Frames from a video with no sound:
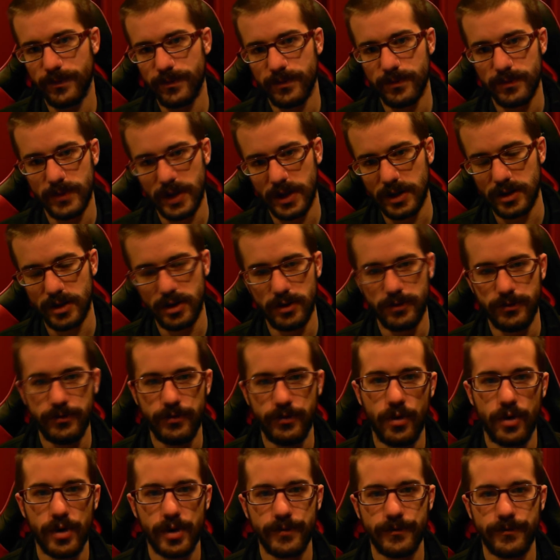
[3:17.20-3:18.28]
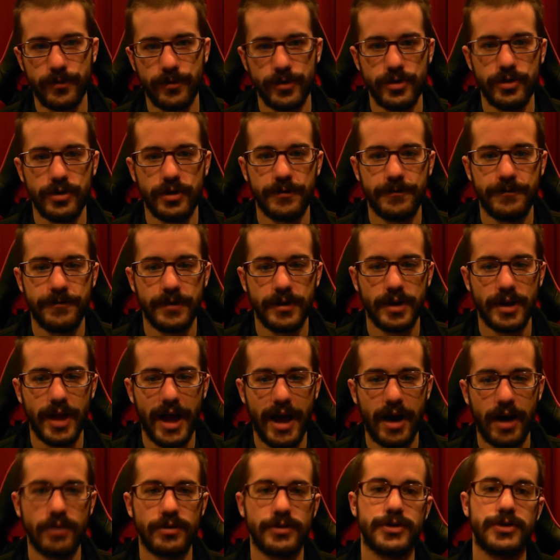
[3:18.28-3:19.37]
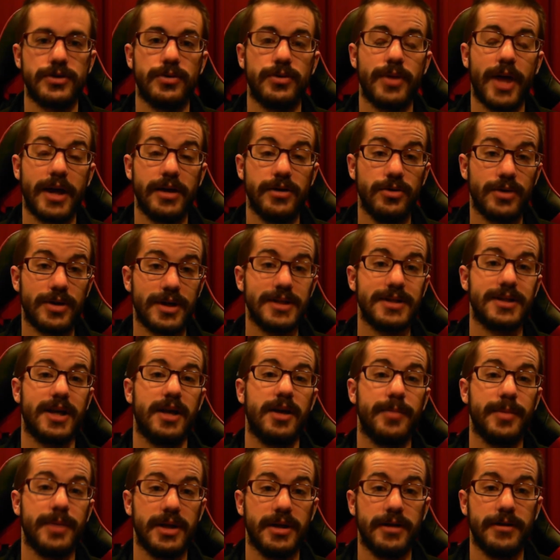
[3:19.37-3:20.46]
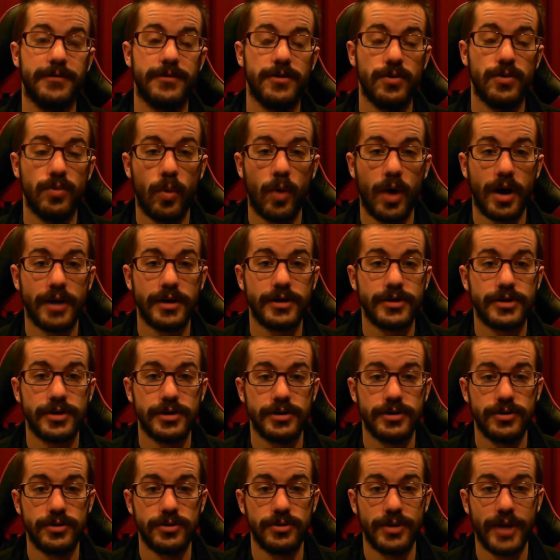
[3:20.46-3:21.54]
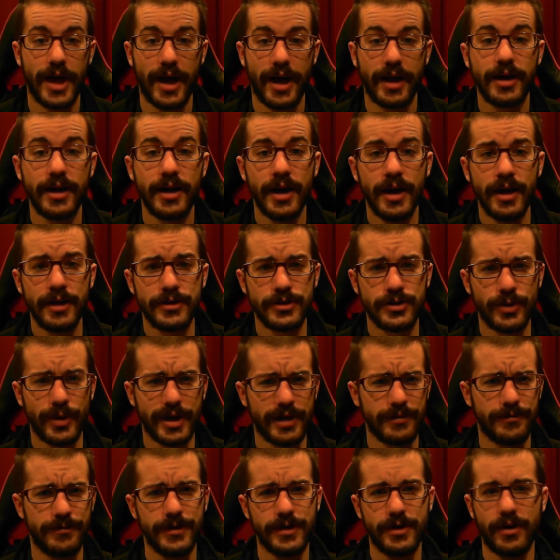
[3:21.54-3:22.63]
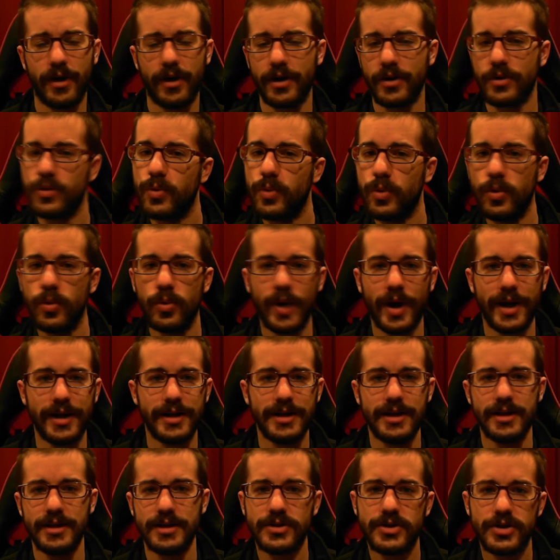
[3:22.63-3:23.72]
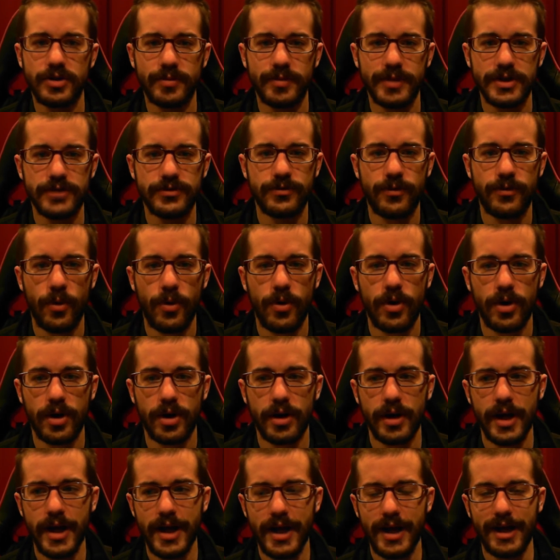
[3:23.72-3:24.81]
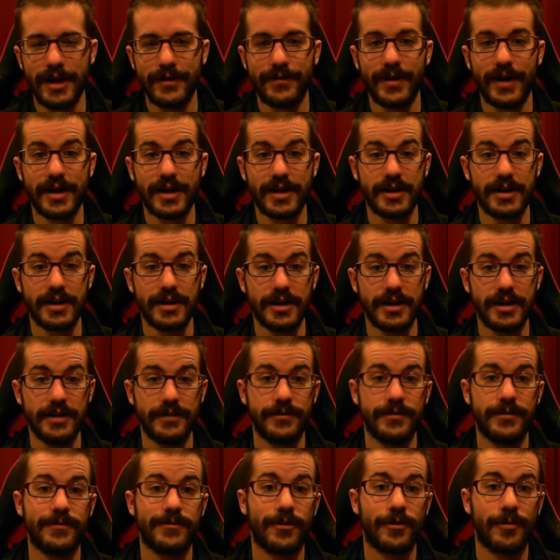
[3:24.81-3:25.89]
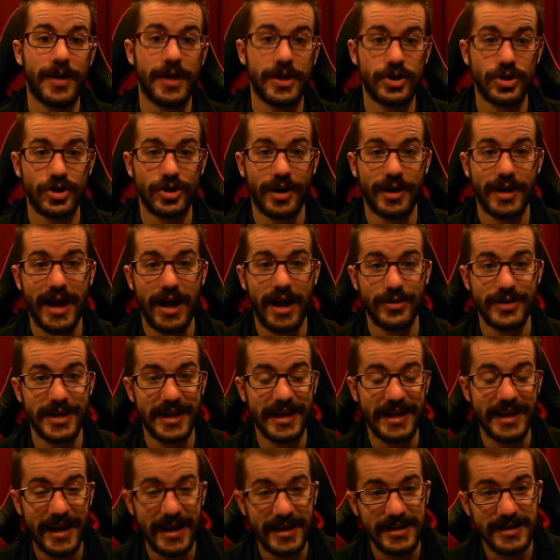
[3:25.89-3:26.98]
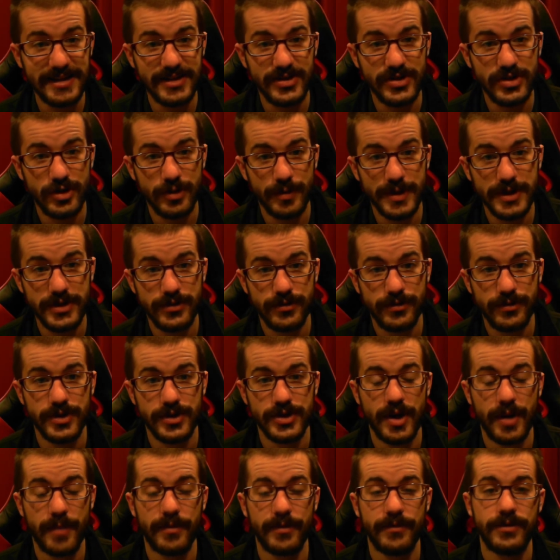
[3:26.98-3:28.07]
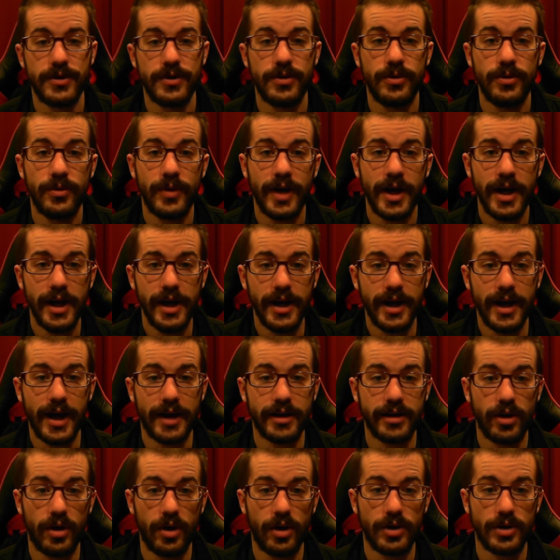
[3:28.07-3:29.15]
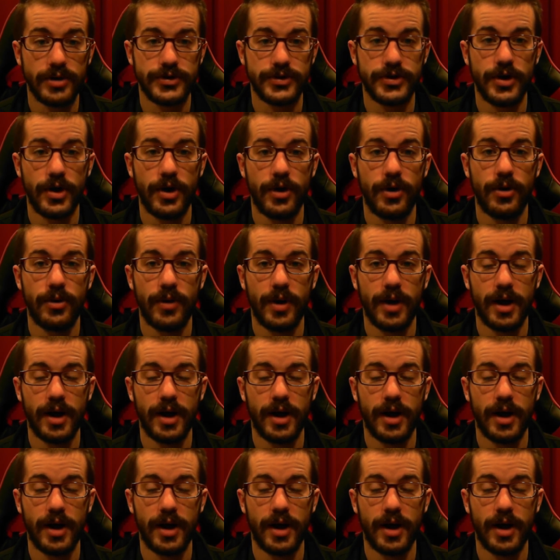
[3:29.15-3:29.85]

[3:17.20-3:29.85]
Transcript: little form for you to fill out so that you can tell me if you want to do that, so I can figure out who I need instruments for, if I can give information on how to get instruments for some of you, and also